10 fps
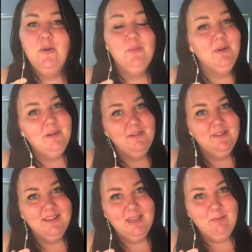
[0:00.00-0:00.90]
well,
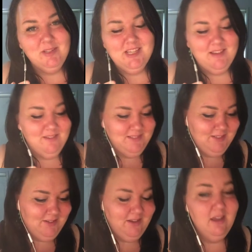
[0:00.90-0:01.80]
keep watching.
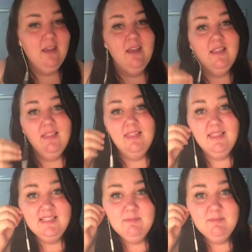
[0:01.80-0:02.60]
So these